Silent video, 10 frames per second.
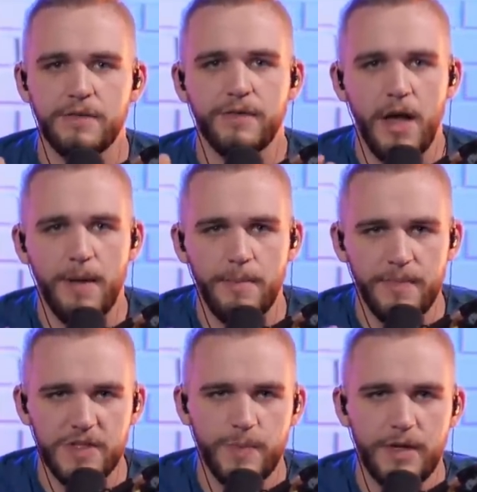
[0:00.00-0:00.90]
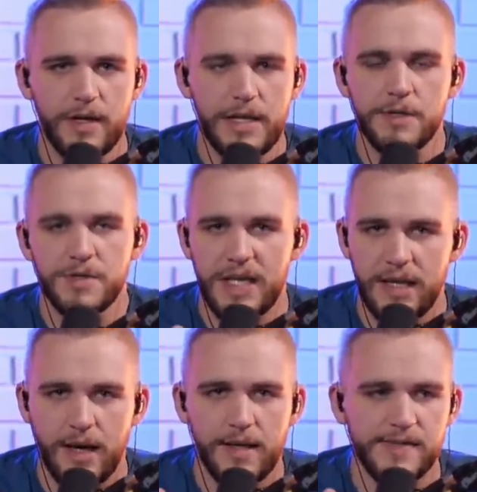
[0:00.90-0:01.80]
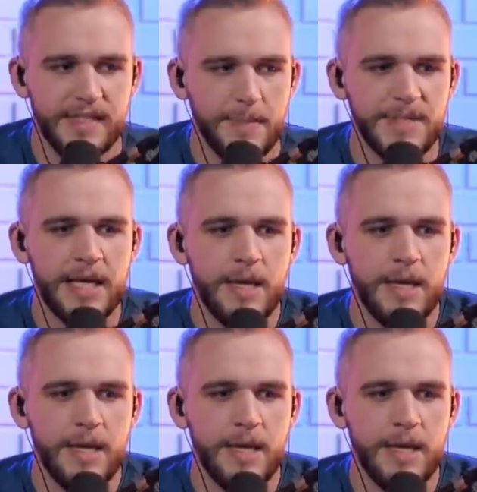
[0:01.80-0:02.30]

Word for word: from the Spirit, an interesting concept,